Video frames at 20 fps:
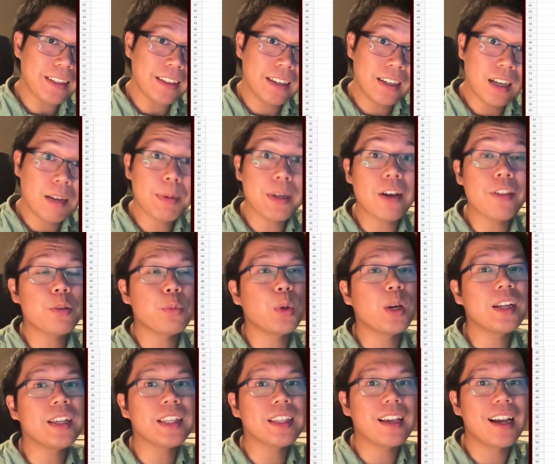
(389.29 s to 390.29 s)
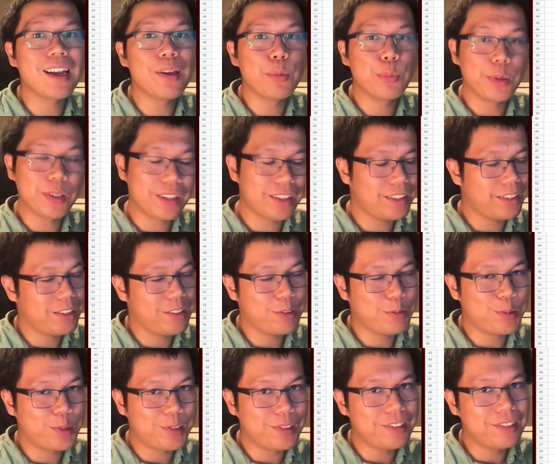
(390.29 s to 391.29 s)
Uh, but otherwise, I will see you
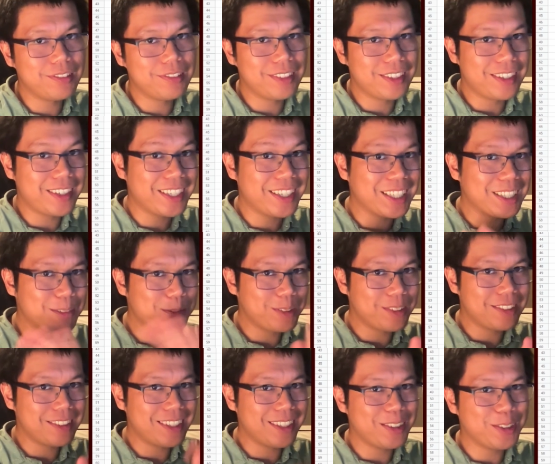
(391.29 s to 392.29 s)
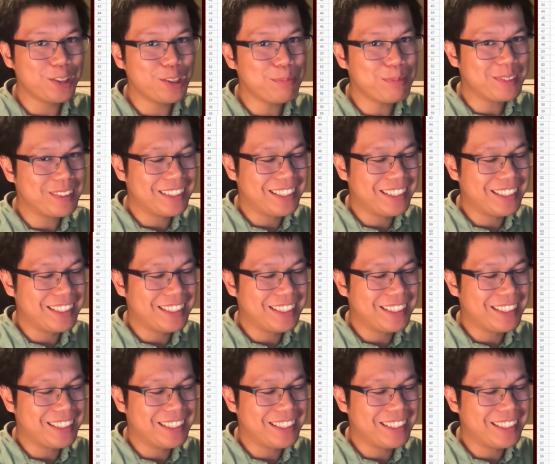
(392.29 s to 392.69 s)
all in the next one, I hope.